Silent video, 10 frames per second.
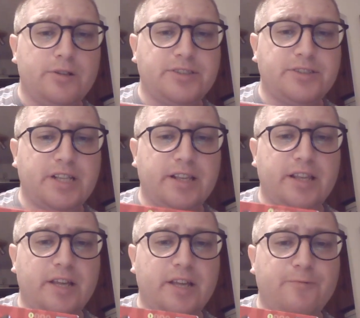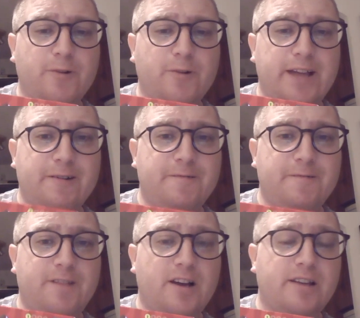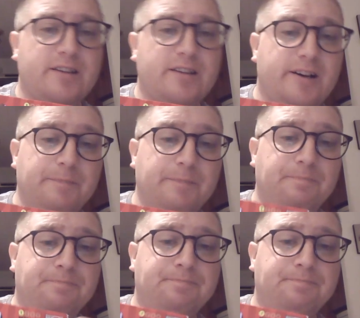You see the 1 hour flying time